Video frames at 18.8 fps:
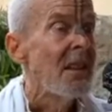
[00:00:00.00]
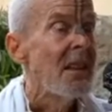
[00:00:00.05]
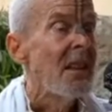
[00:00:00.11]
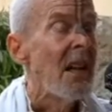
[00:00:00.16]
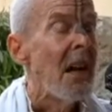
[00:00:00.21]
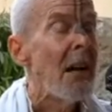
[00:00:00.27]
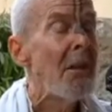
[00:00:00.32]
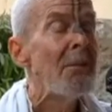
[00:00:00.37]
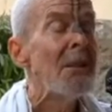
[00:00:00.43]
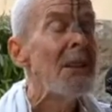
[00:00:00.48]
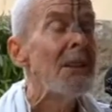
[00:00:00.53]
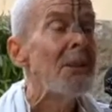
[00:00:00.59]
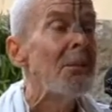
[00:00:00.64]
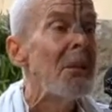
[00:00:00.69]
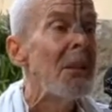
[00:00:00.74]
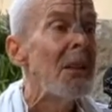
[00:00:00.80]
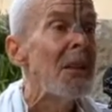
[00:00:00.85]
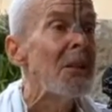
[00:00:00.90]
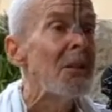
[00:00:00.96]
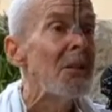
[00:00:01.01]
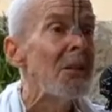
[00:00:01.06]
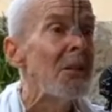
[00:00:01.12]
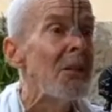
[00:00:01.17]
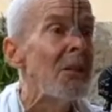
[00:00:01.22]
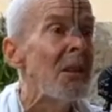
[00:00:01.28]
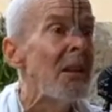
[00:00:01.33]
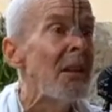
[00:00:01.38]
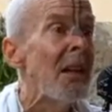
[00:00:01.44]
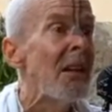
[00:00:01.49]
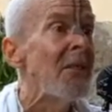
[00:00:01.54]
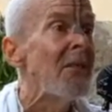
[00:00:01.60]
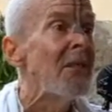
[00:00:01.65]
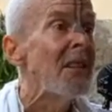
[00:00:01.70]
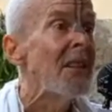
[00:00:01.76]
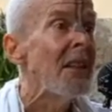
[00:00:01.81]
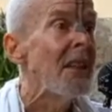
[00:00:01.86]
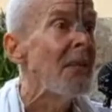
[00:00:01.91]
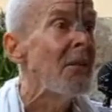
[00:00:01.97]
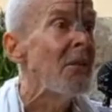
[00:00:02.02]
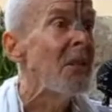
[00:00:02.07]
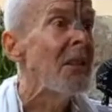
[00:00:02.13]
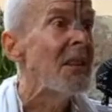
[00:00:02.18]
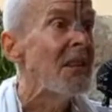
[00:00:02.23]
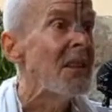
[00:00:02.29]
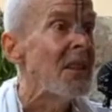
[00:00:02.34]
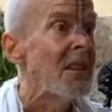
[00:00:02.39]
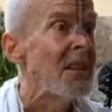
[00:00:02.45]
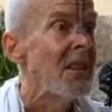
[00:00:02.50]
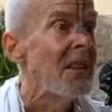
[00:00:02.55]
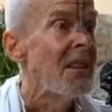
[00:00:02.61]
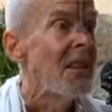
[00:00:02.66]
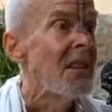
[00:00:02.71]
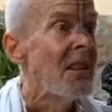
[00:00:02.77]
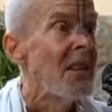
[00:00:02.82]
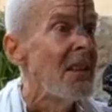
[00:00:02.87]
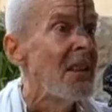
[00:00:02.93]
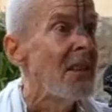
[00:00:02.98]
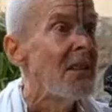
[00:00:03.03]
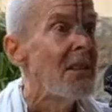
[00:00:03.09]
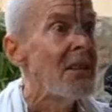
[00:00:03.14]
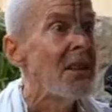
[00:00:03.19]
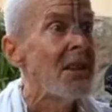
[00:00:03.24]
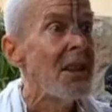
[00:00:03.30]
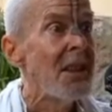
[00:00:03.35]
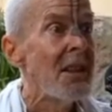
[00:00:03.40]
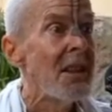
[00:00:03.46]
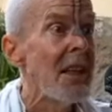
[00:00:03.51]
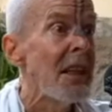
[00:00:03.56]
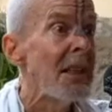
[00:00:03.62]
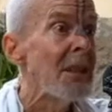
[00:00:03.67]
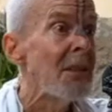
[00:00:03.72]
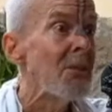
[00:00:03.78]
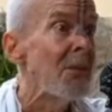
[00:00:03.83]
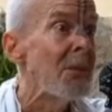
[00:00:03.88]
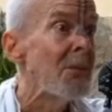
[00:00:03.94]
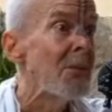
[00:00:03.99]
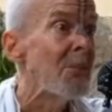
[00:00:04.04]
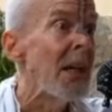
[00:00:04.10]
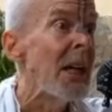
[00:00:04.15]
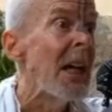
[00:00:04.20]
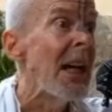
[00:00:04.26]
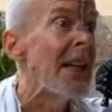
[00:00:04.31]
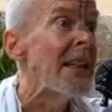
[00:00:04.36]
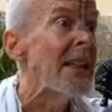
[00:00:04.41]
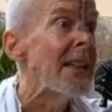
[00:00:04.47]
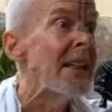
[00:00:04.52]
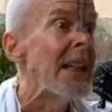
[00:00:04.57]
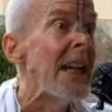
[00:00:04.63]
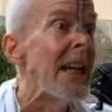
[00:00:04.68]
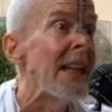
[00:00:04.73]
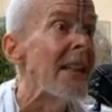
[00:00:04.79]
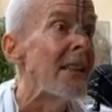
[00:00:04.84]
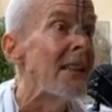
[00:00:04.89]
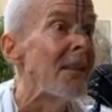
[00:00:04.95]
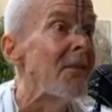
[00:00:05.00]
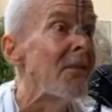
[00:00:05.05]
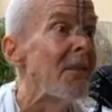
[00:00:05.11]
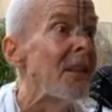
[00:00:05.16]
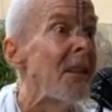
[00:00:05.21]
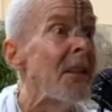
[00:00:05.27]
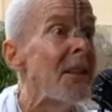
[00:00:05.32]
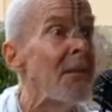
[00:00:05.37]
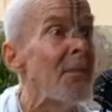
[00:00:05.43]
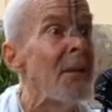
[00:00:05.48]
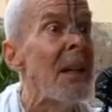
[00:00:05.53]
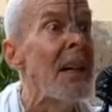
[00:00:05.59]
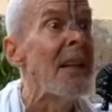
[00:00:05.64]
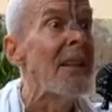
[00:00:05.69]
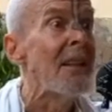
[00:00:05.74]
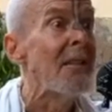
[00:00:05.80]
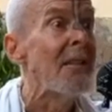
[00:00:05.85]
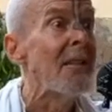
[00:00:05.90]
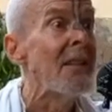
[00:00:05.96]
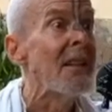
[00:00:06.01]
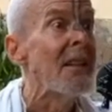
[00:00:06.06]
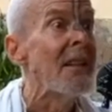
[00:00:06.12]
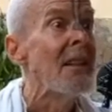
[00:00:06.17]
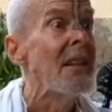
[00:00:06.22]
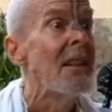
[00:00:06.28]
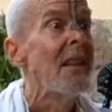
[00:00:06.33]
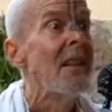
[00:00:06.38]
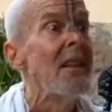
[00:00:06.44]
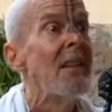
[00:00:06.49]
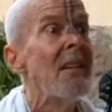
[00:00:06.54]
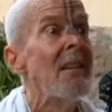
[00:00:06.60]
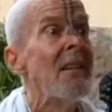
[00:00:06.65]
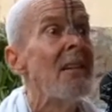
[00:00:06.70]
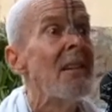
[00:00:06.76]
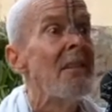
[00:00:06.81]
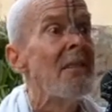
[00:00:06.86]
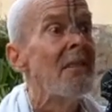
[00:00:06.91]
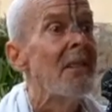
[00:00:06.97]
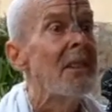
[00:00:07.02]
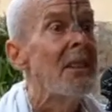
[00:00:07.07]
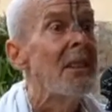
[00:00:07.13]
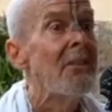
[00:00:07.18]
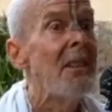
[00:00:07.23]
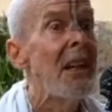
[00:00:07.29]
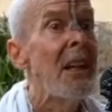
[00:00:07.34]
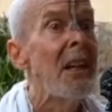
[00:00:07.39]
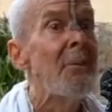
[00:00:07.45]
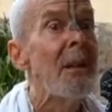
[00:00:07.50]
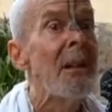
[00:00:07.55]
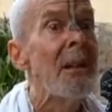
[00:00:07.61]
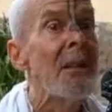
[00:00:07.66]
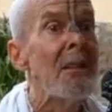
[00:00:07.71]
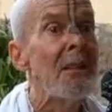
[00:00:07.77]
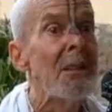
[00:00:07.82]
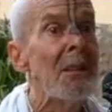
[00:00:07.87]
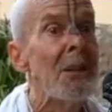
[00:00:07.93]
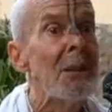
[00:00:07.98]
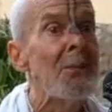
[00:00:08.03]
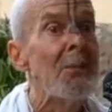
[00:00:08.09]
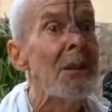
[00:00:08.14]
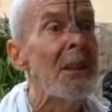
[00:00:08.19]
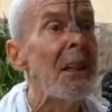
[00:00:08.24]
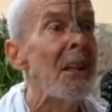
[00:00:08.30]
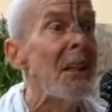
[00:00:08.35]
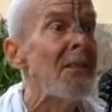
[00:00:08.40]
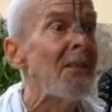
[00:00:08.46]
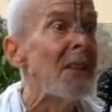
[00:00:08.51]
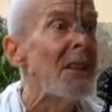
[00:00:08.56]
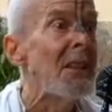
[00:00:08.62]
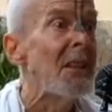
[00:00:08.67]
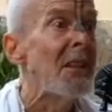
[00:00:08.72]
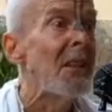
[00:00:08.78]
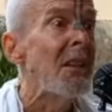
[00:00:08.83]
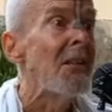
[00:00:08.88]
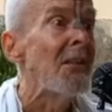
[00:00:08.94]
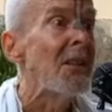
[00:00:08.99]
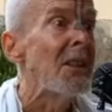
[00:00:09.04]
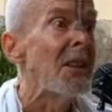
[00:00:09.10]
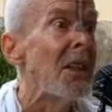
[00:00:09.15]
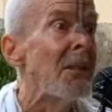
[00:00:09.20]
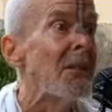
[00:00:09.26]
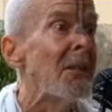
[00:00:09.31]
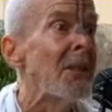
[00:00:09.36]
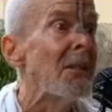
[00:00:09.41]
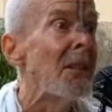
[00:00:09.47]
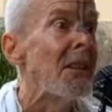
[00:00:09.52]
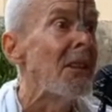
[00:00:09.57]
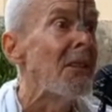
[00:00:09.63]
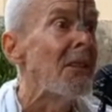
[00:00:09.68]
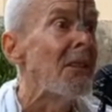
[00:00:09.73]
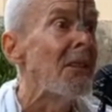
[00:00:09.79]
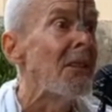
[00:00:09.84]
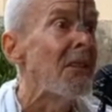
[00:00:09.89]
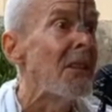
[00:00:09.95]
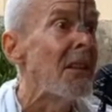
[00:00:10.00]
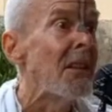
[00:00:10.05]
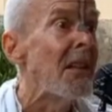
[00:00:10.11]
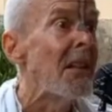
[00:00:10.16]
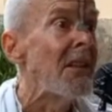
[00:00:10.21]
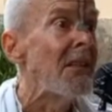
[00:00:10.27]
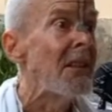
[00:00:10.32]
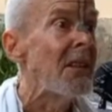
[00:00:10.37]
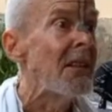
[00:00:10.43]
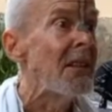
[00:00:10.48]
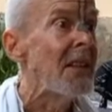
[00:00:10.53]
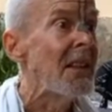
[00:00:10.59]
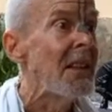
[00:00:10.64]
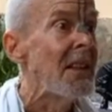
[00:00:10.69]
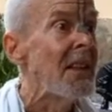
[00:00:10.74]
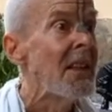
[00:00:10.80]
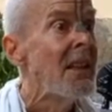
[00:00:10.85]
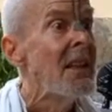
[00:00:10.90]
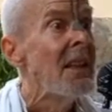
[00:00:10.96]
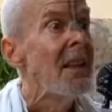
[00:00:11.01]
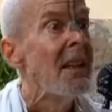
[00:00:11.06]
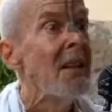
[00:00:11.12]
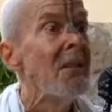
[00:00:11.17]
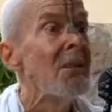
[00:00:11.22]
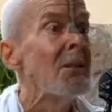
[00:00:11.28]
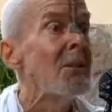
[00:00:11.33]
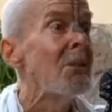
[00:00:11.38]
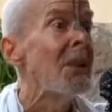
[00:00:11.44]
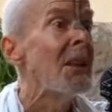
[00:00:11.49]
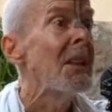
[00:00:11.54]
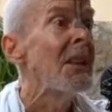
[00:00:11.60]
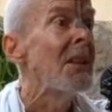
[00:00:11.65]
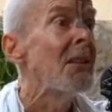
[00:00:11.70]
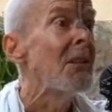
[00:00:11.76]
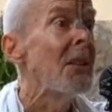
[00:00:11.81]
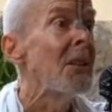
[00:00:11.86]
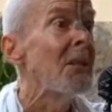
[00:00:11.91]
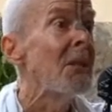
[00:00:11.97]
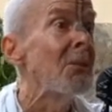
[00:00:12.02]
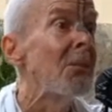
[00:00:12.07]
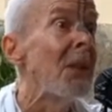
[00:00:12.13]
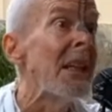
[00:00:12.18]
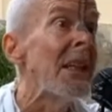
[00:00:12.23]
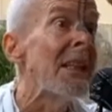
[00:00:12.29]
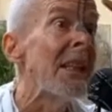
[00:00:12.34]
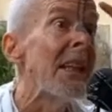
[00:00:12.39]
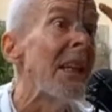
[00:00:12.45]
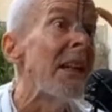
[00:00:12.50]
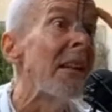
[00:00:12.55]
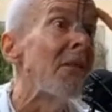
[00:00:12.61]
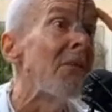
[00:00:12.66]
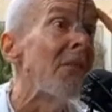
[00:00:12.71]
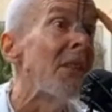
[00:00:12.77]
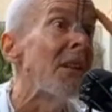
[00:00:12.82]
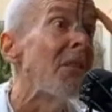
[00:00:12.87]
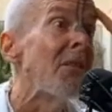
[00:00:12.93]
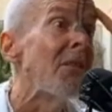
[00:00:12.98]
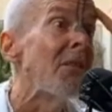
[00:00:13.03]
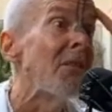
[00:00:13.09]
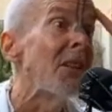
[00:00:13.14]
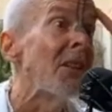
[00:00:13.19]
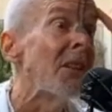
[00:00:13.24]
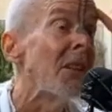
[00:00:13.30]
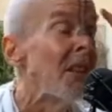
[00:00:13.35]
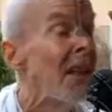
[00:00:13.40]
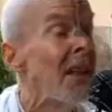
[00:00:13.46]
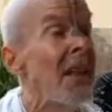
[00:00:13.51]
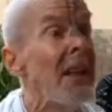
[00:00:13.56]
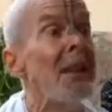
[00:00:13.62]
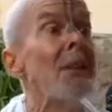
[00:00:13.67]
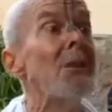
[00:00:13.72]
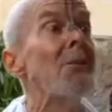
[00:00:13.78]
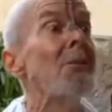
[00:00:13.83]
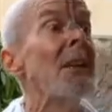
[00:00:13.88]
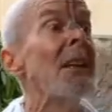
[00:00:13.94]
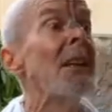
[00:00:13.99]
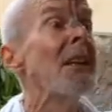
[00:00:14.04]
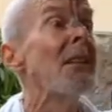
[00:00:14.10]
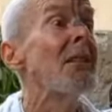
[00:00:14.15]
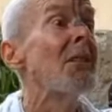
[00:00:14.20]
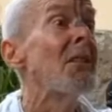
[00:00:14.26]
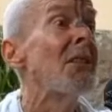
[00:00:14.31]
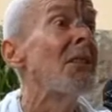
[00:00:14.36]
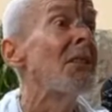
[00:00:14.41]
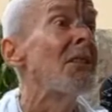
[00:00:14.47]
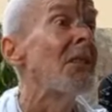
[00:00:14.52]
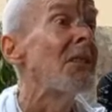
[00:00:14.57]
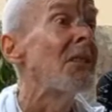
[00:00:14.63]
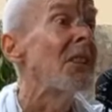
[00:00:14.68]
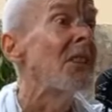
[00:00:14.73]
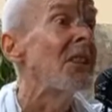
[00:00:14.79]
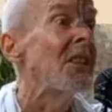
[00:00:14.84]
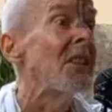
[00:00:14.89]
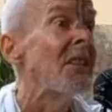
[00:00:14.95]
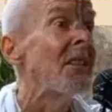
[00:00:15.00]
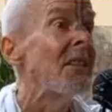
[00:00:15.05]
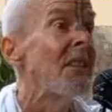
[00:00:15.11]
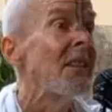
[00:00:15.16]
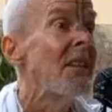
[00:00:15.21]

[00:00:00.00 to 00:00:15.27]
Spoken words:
Amrish Maharaj was doing everything at once. He was engaging with his mind, his hands, his feet, his mouth, everything. Savai Mana Krishna Padara Vindhyara Vachansi Vaikuntha Ganaravarane. He was meditating on the feet of Krishna and speaking the glories of Krishna.